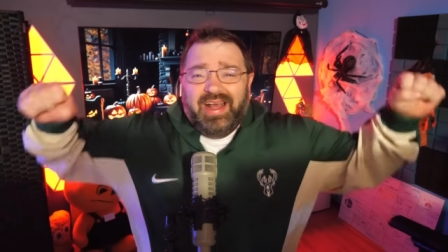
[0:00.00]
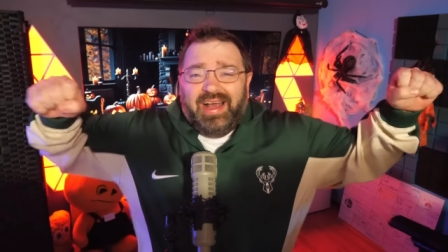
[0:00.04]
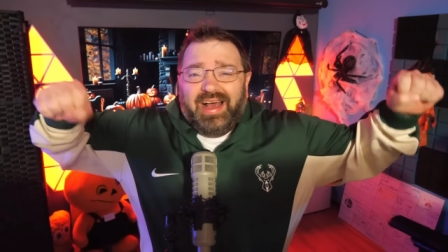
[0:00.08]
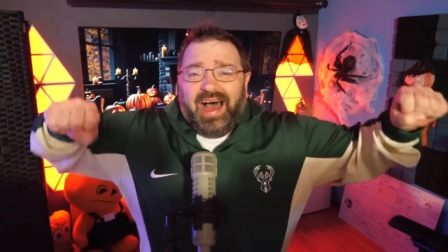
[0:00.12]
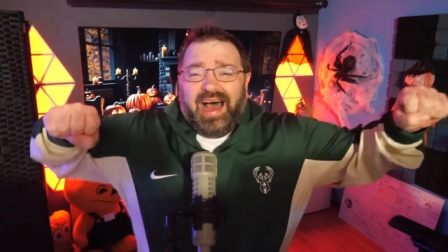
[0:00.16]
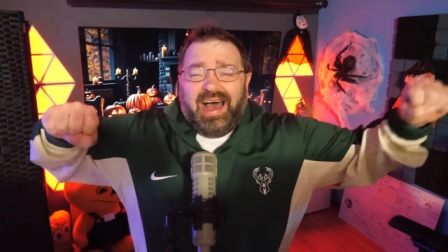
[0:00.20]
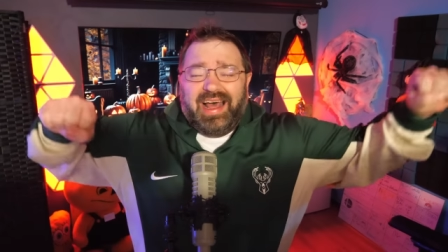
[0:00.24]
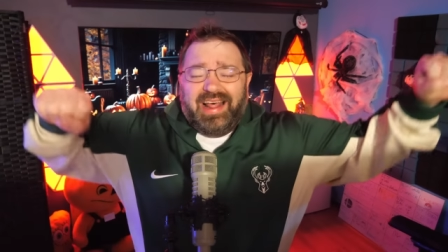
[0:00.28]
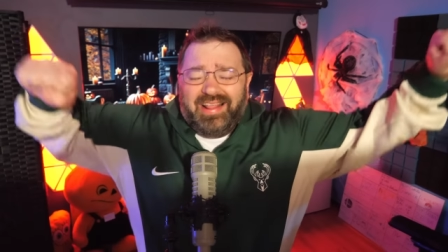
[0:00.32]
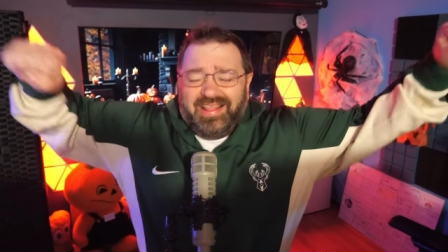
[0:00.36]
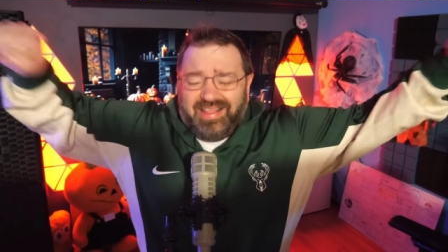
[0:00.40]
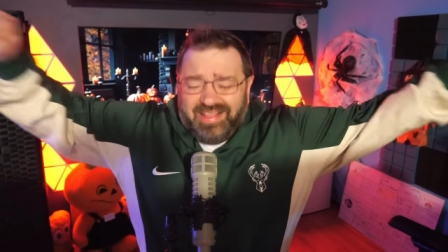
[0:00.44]

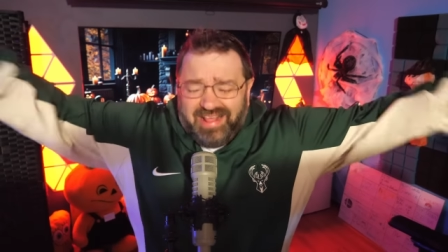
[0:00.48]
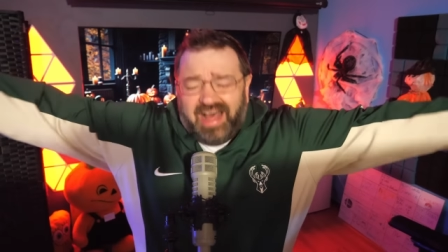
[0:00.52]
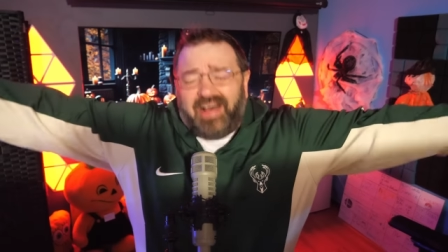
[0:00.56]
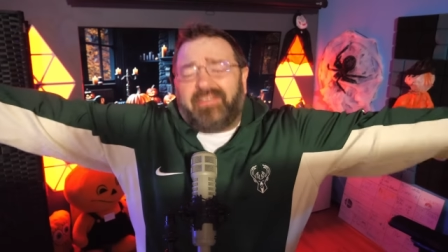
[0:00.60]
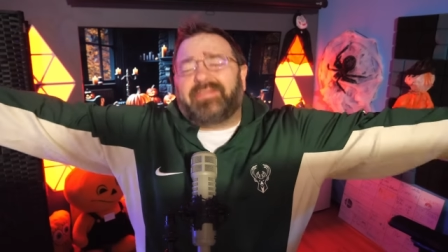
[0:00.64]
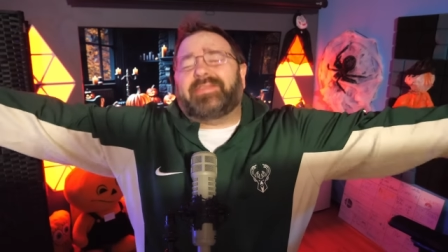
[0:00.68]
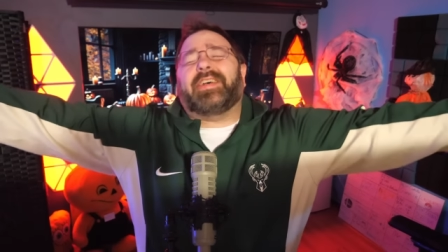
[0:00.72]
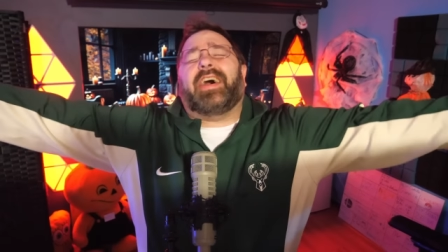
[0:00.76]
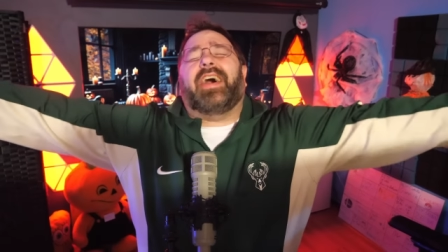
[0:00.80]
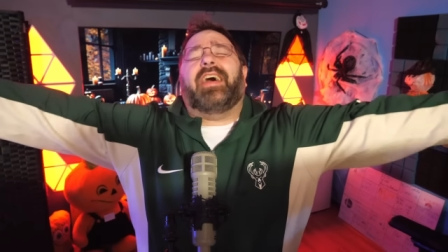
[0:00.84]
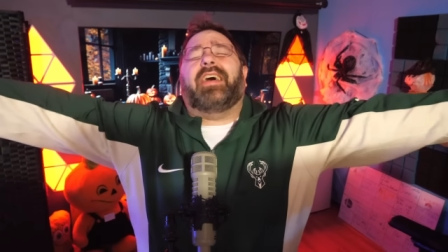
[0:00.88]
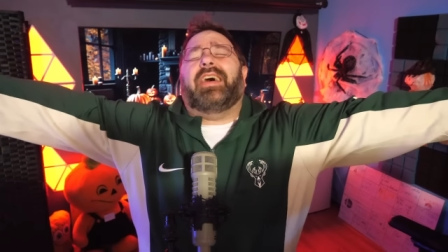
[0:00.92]
I love
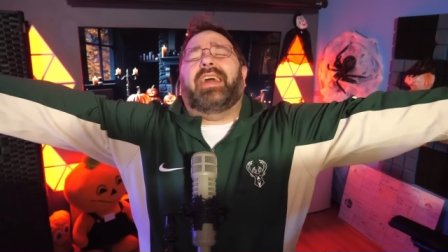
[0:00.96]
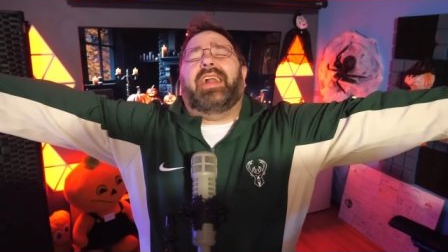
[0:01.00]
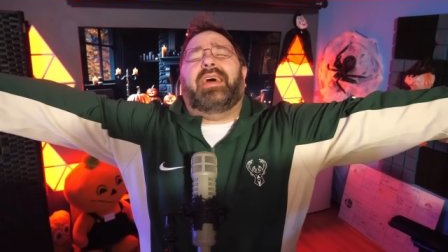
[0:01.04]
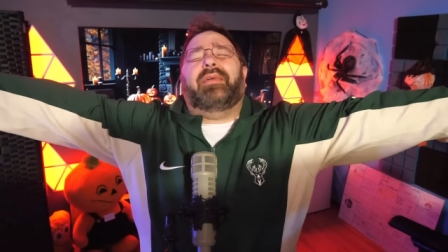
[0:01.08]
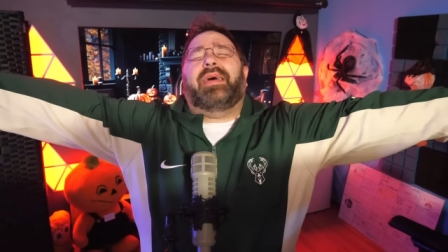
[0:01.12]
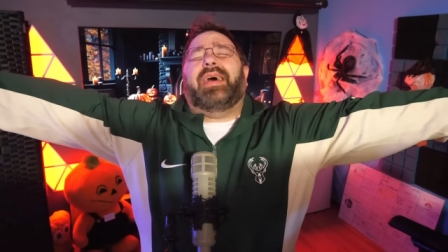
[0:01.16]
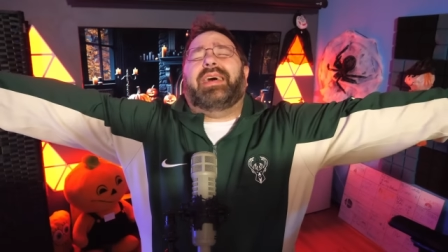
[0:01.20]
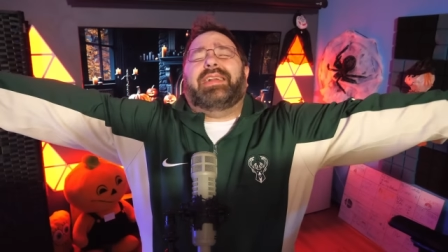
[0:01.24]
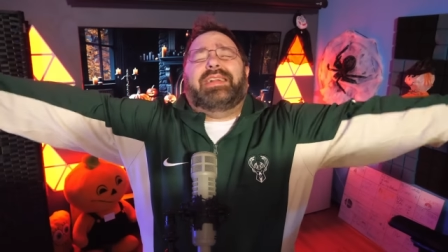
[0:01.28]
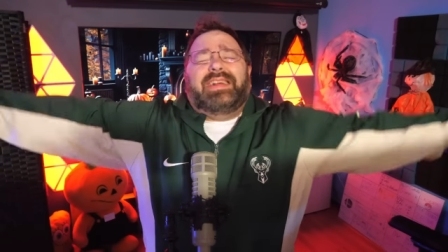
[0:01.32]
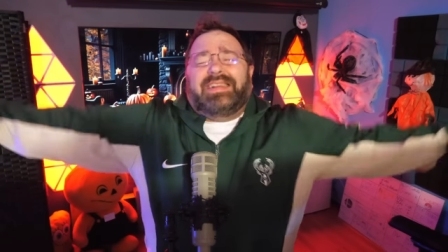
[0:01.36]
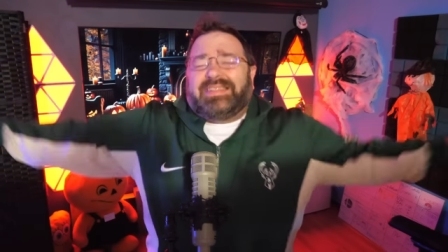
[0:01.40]
talking
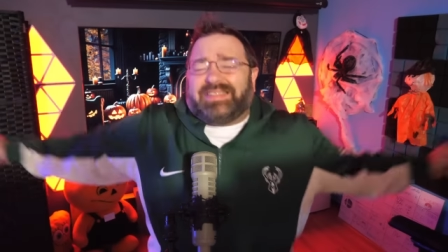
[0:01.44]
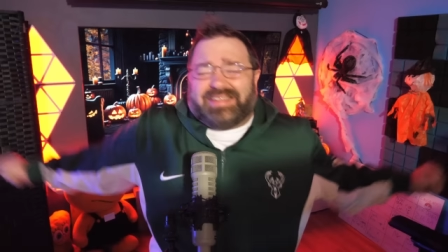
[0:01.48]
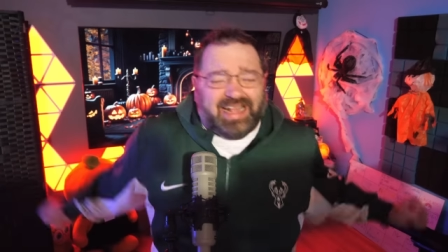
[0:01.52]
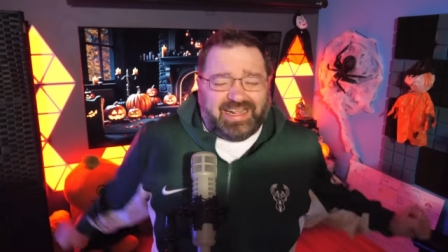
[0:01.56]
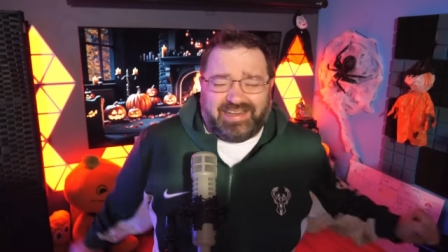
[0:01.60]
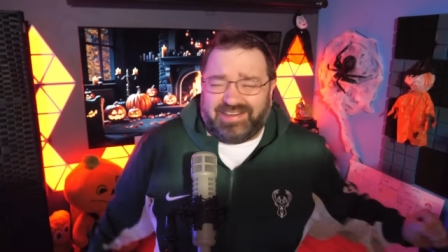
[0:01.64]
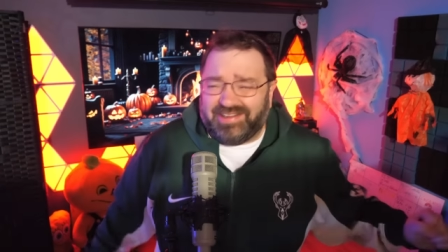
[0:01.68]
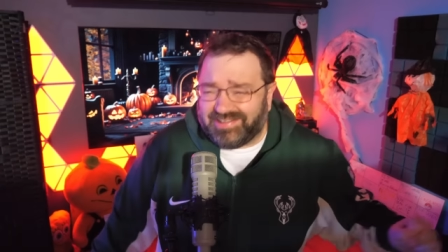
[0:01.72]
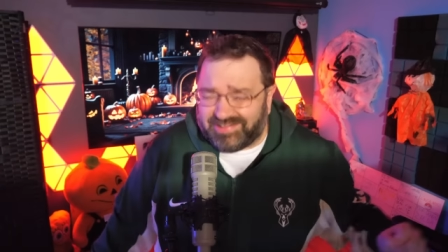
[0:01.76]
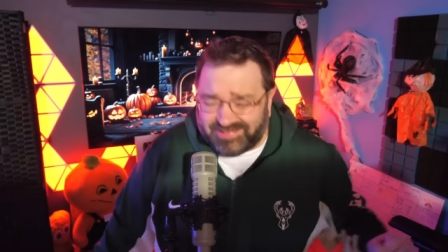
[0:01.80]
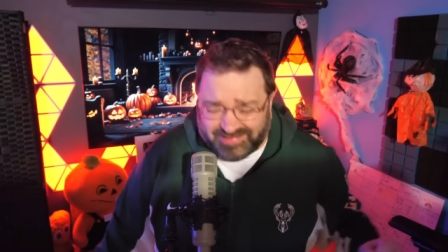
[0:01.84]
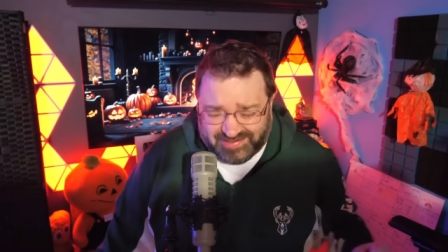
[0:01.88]
about
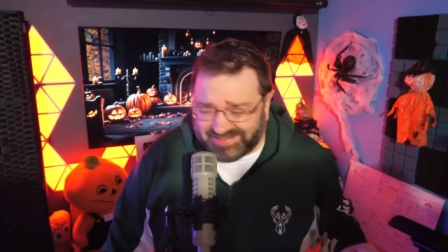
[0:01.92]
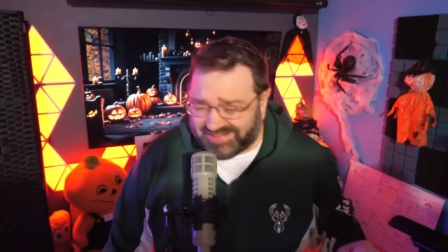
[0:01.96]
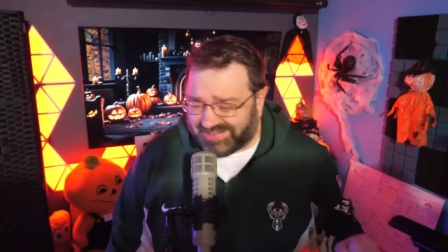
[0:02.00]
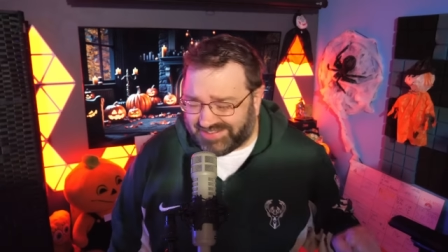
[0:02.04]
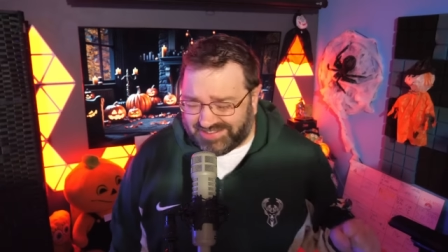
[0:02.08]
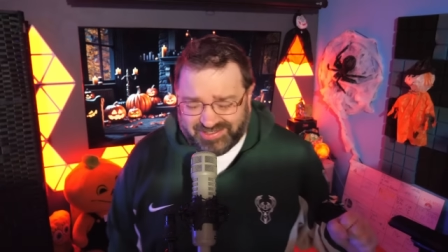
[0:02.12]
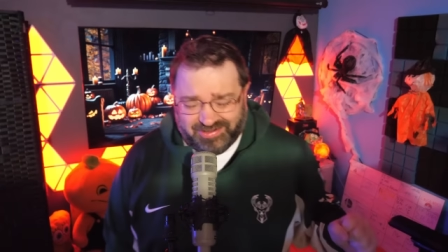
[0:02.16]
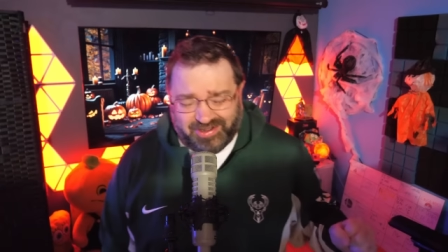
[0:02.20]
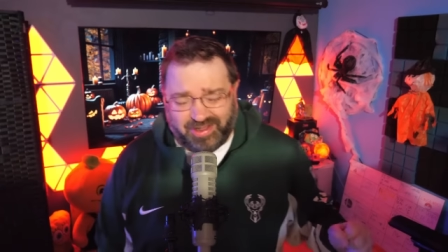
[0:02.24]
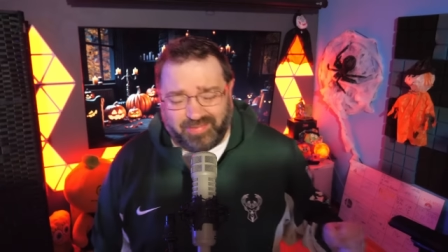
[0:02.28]
Nintendo Switch 2.